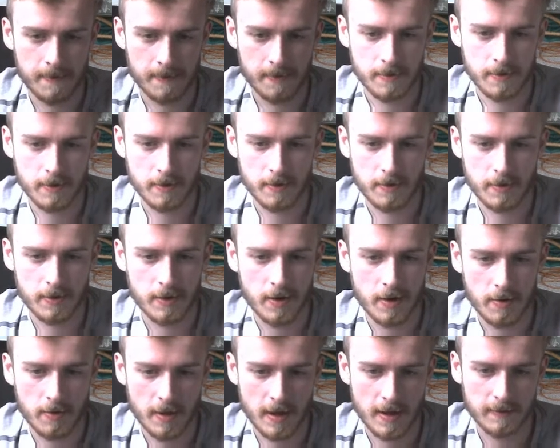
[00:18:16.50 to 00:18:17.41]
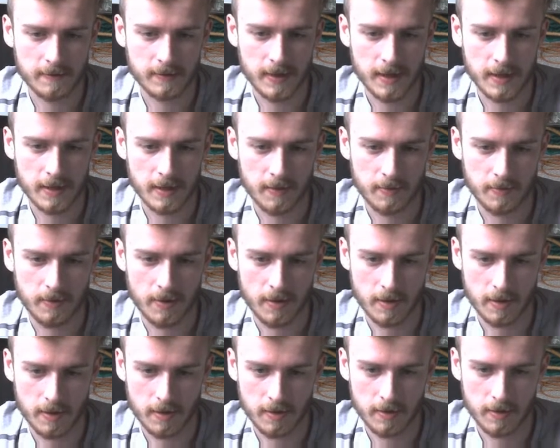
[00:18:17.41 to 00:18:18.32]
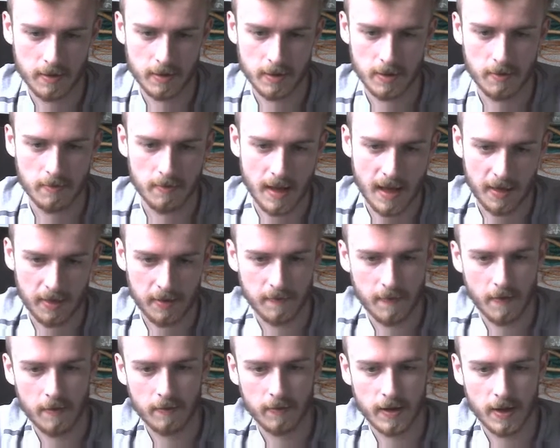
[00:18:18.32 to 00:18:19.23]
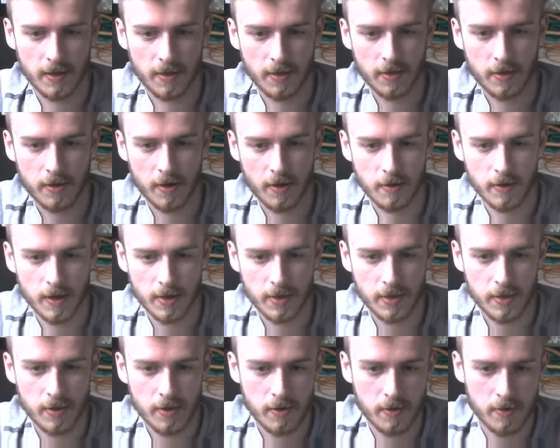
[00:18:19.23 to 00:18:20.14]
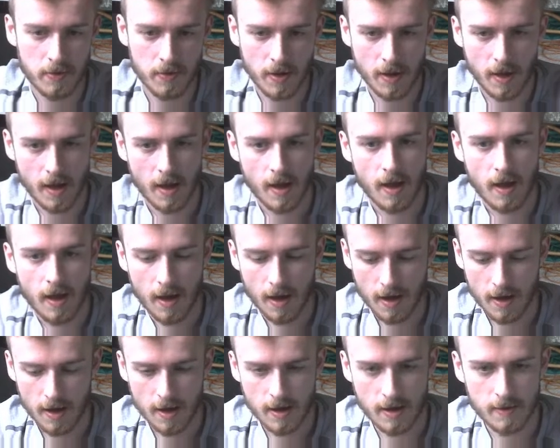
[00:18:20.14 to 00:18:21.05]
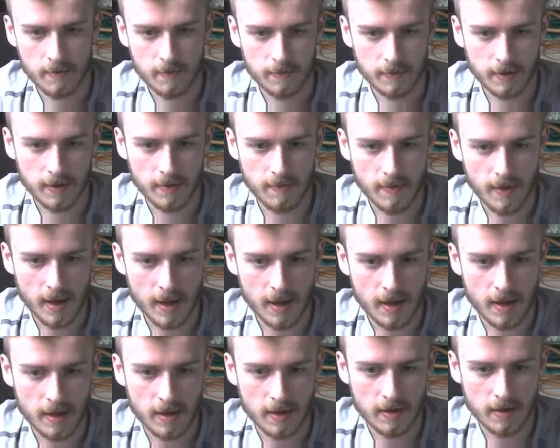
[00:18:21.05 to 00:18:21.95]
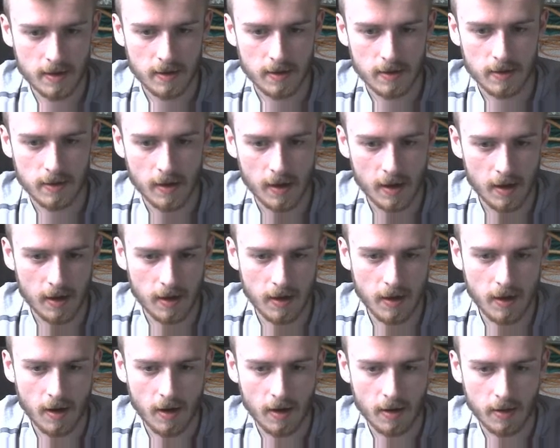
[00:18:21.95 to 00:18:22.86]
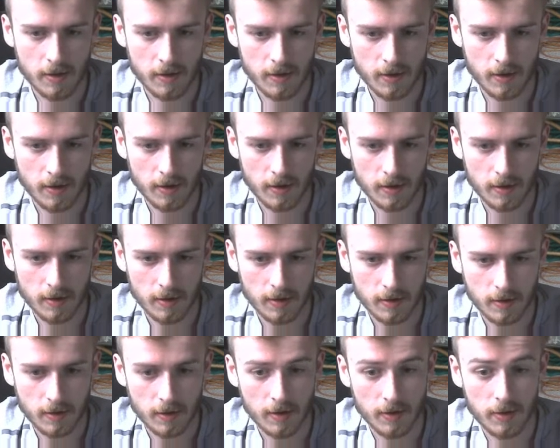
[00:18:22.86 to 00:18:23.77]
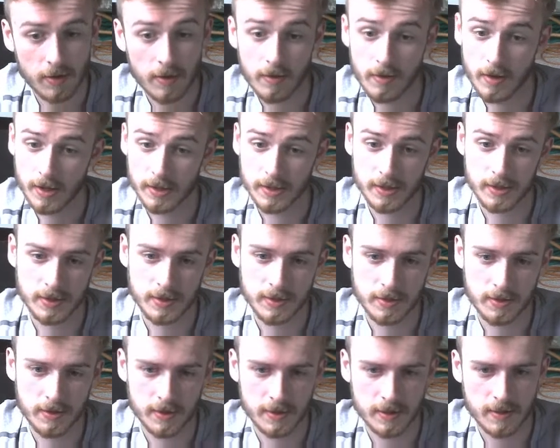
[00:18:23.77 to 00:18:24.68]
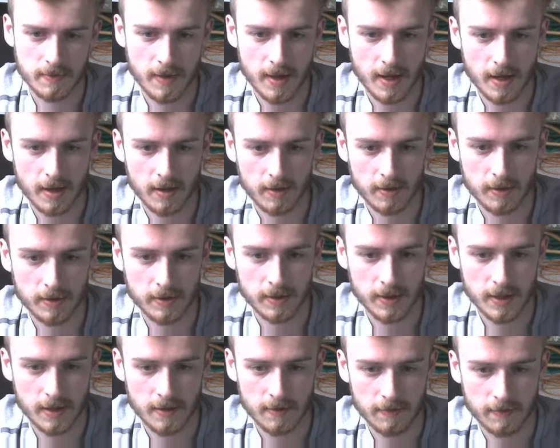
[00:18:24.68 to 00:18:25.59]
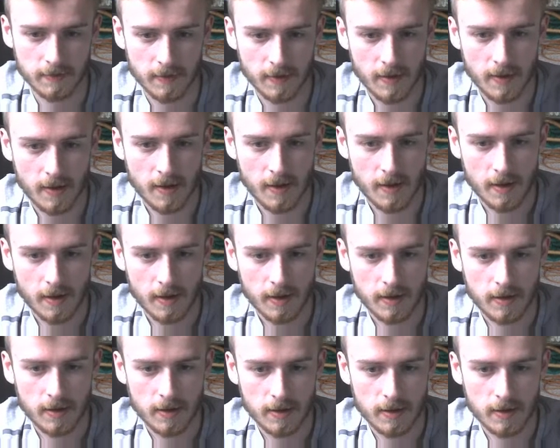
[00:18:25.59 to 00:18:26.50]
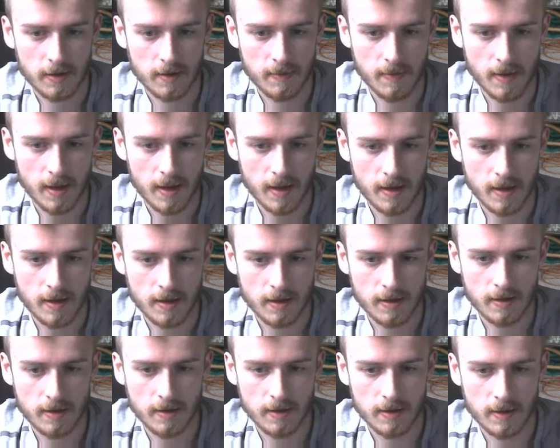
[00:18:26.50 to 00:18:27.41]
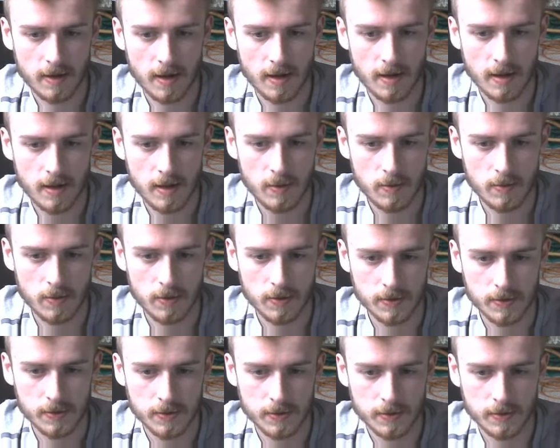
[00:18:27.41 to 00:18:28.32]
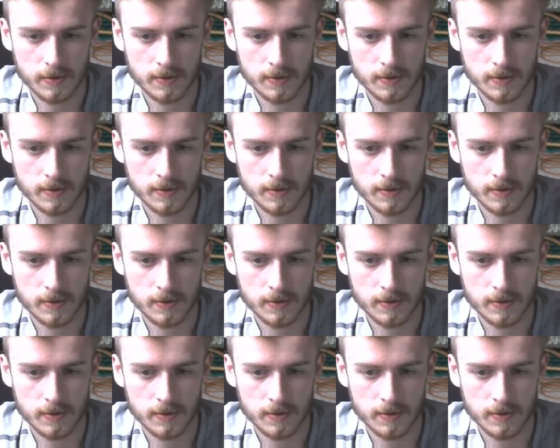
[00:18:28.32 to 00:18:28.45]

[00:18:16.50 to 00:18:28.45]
so you don't have to end up with massive overheads. So let's do command.author. Let's do this command if command dot equals,